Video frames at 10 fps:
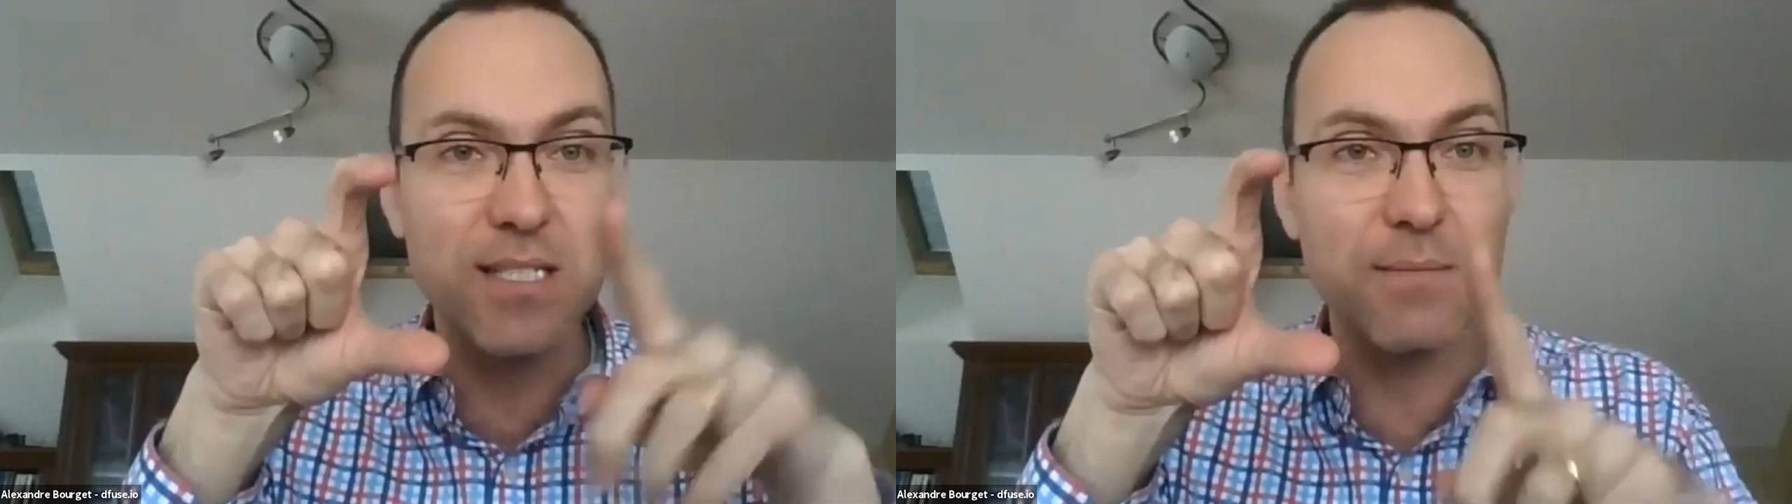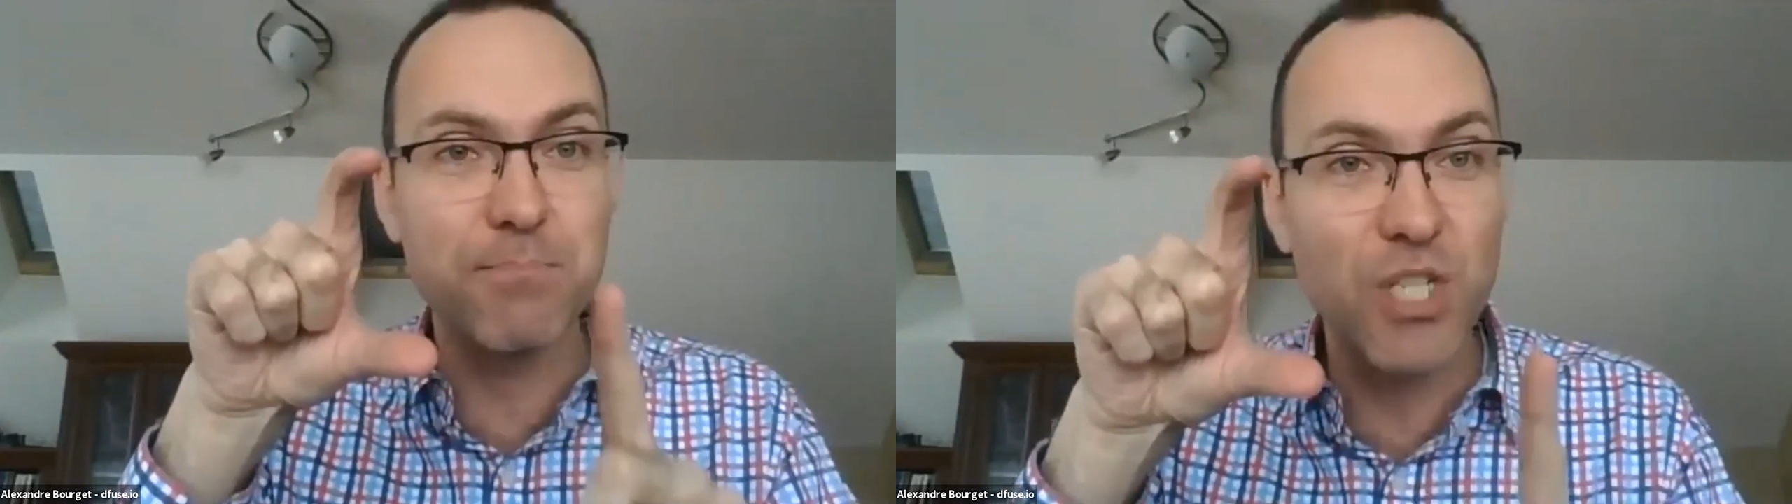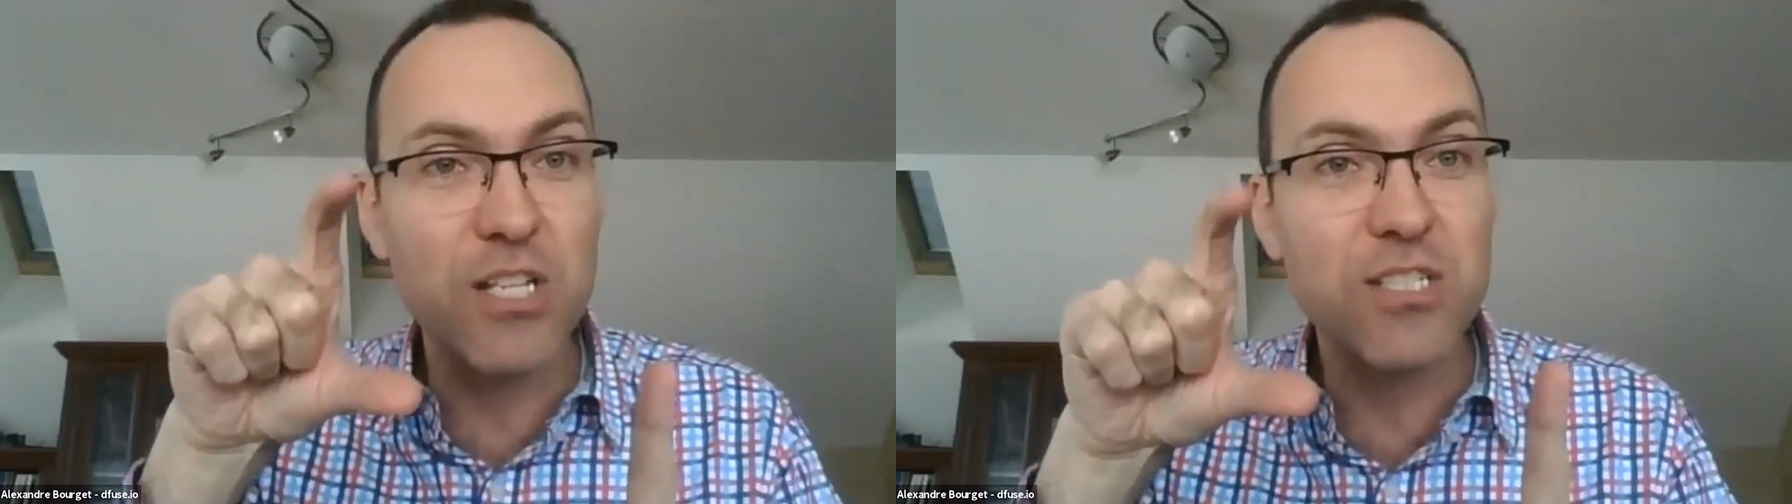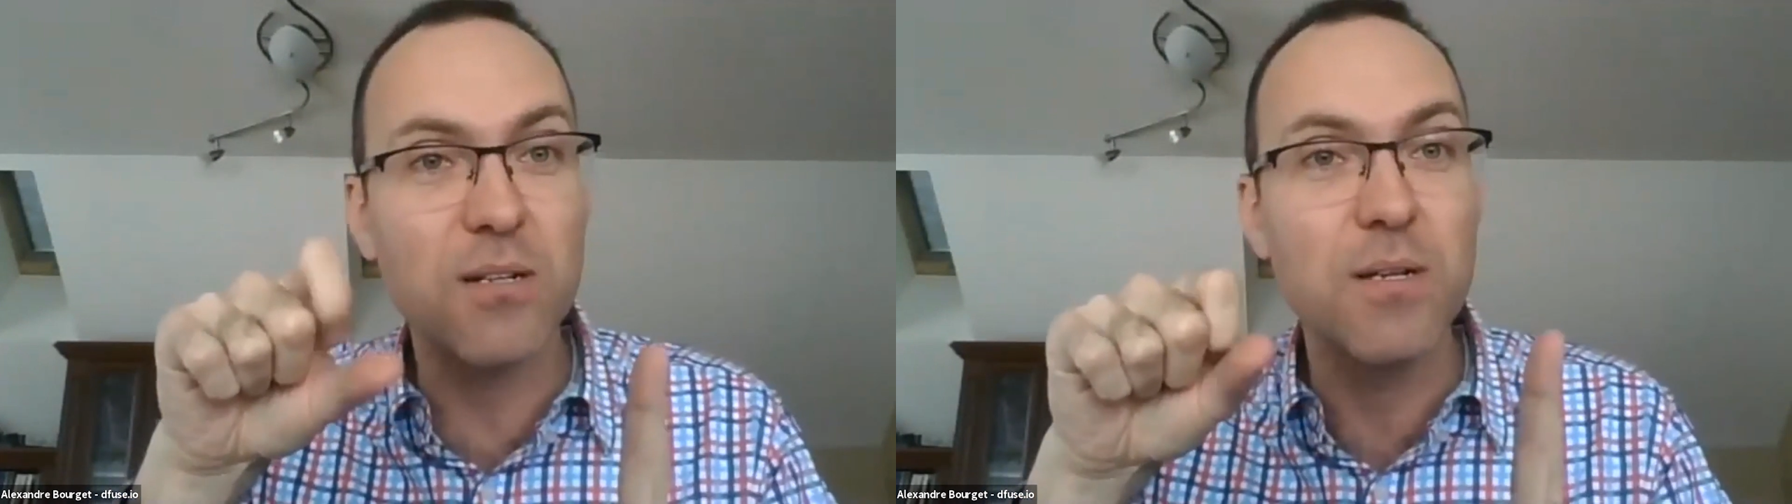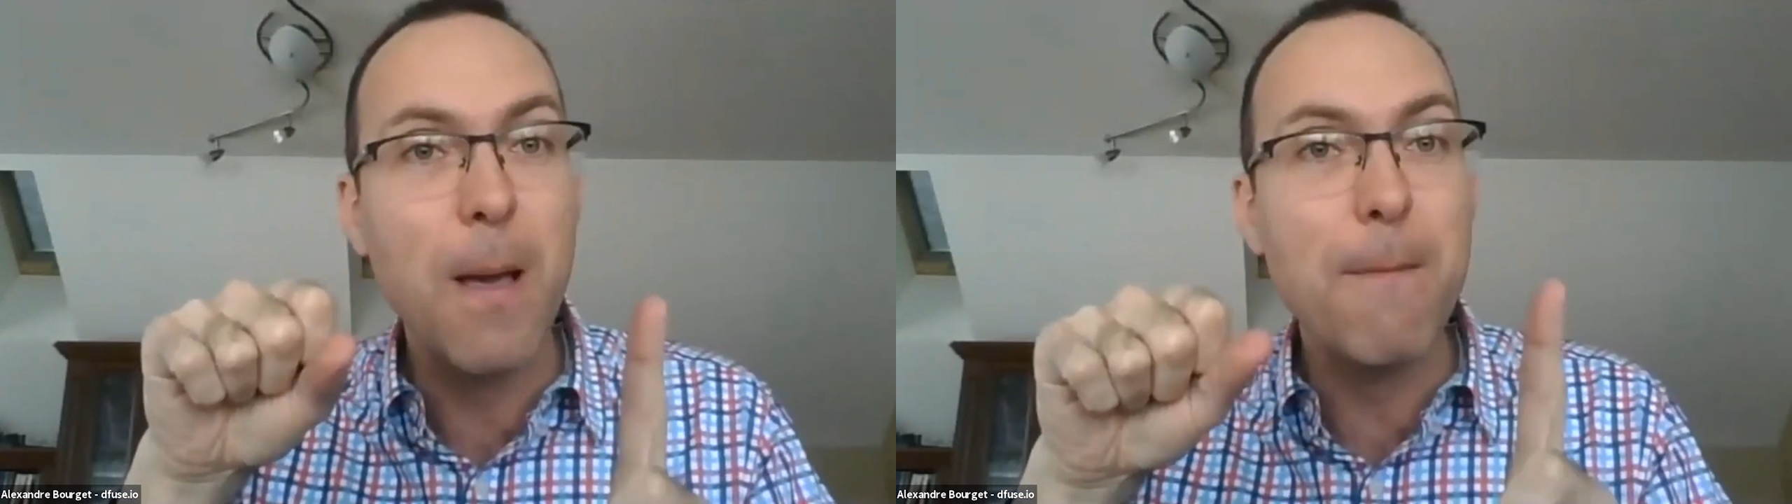and nonce
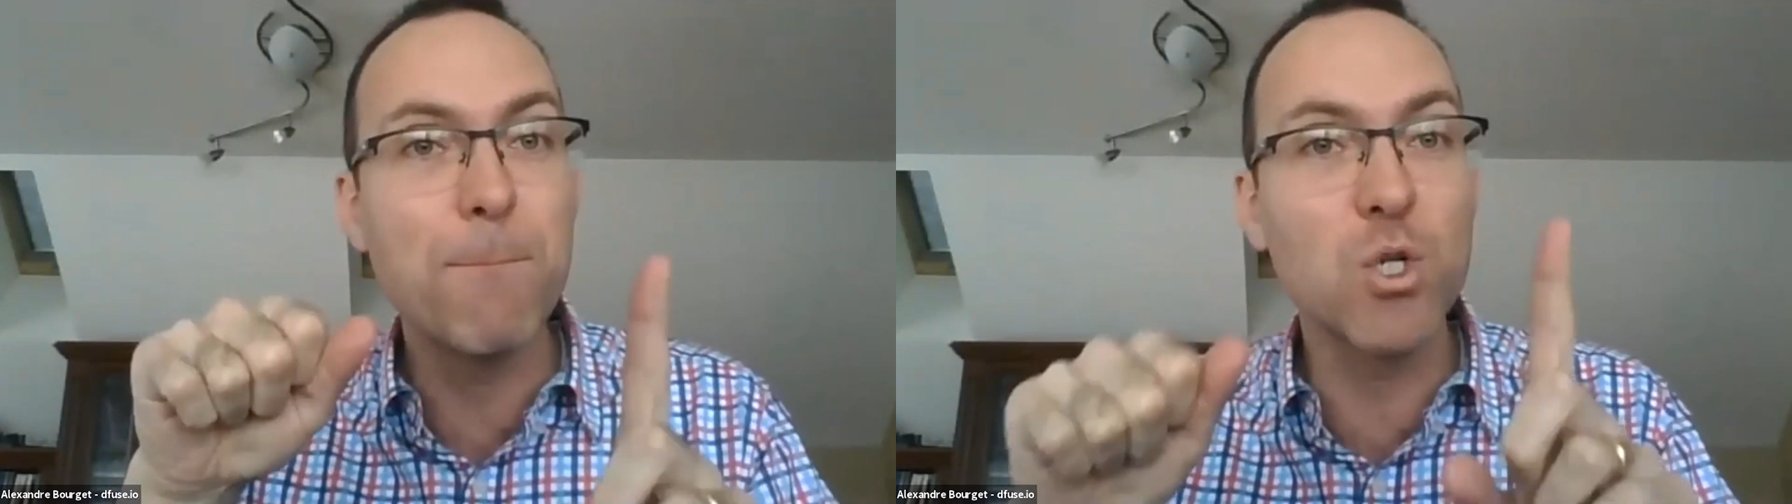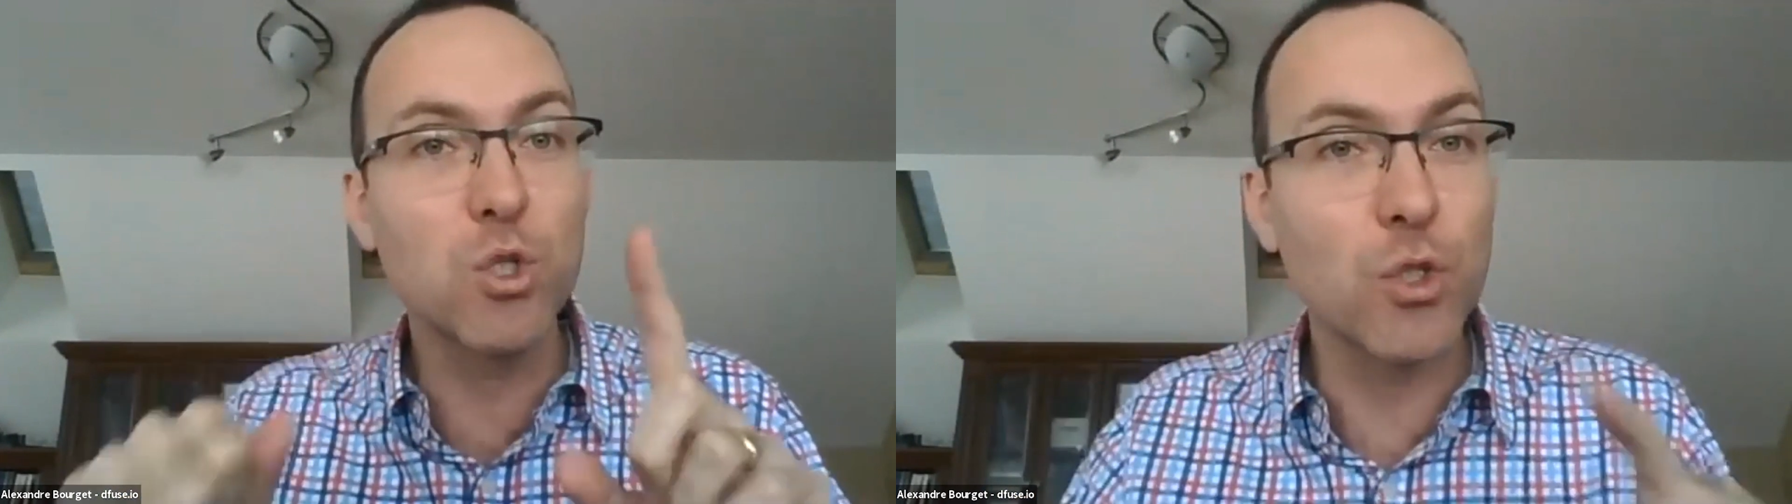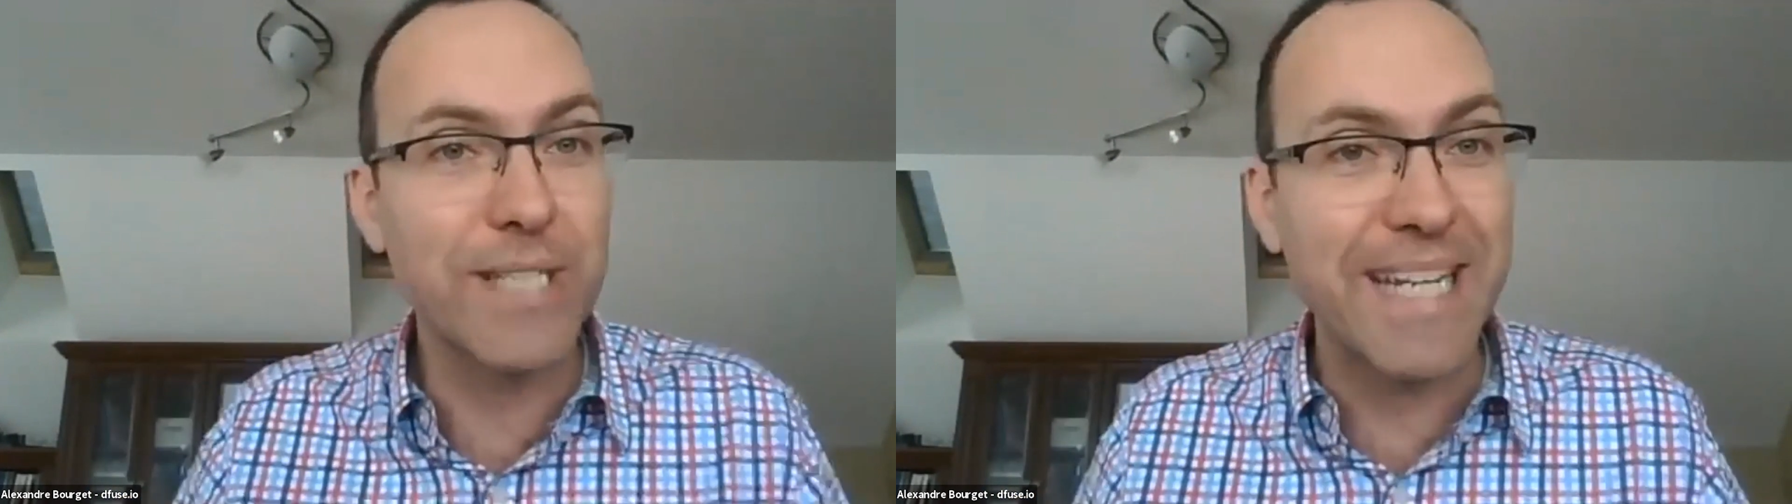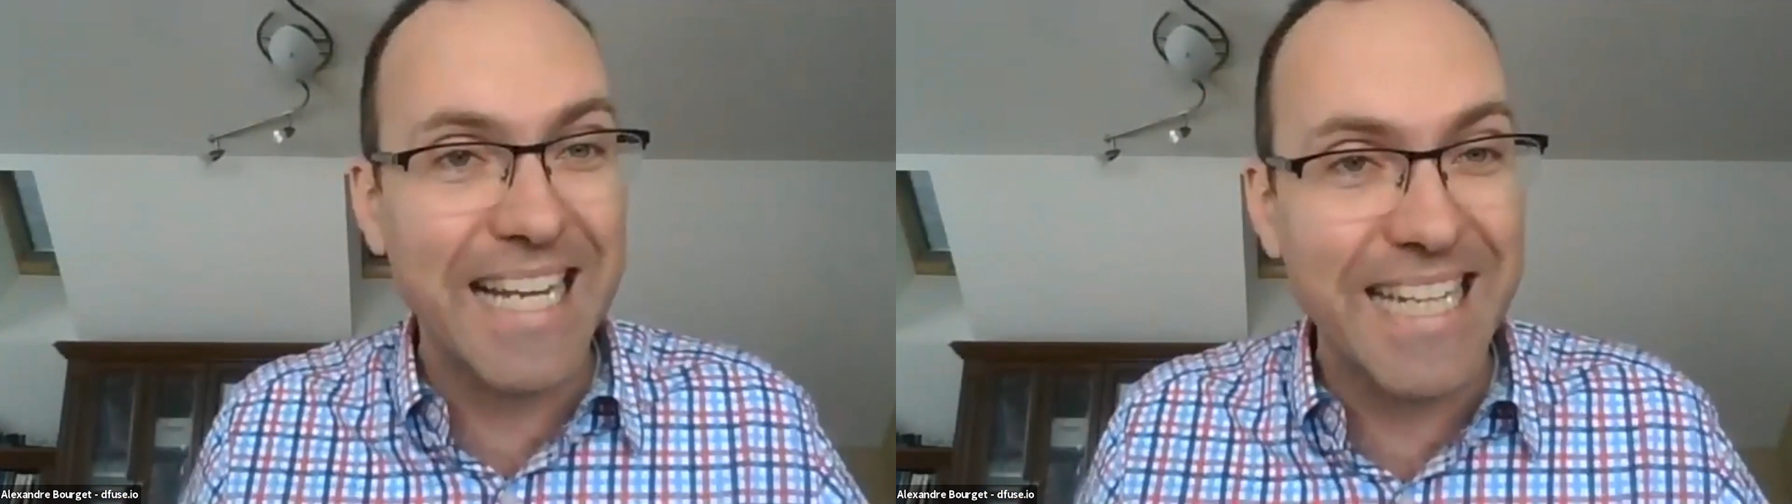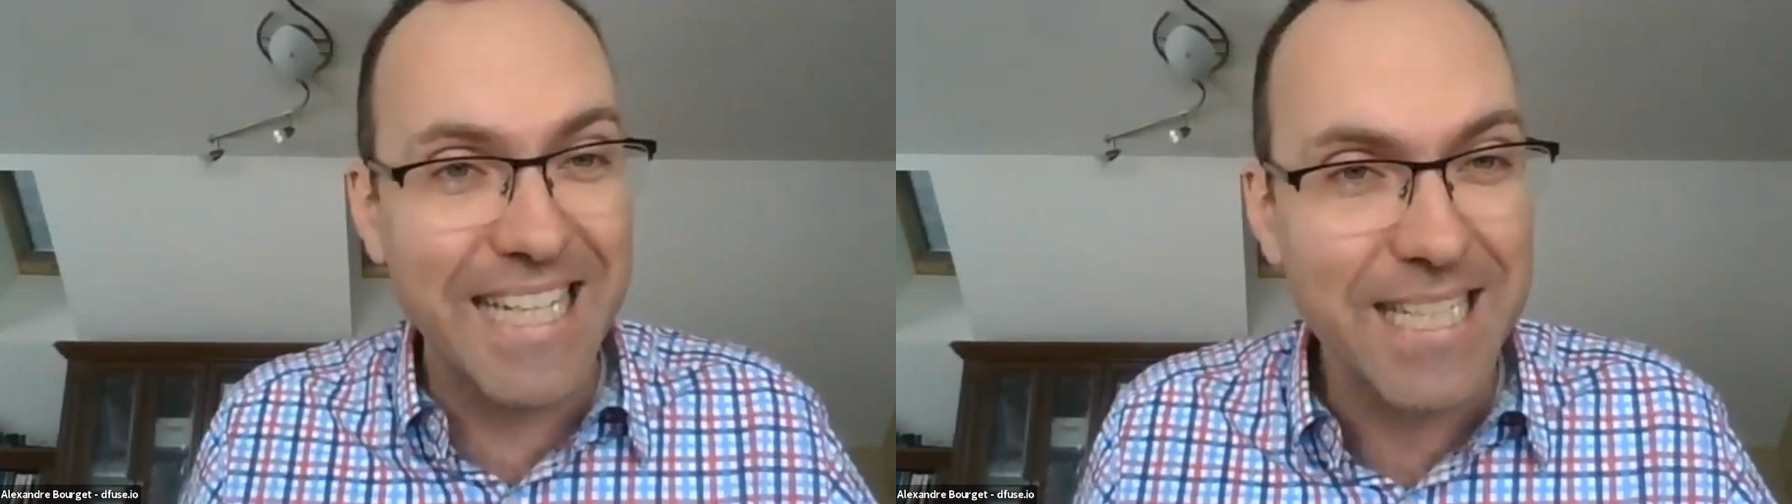are
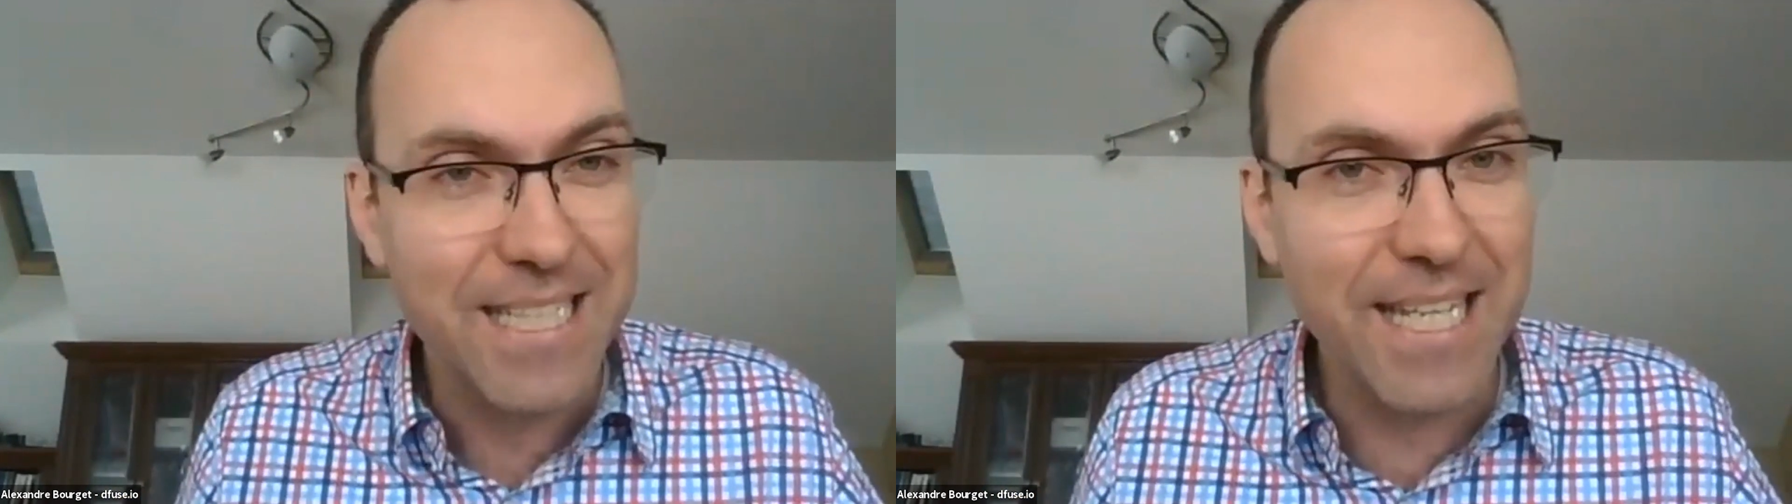monotonically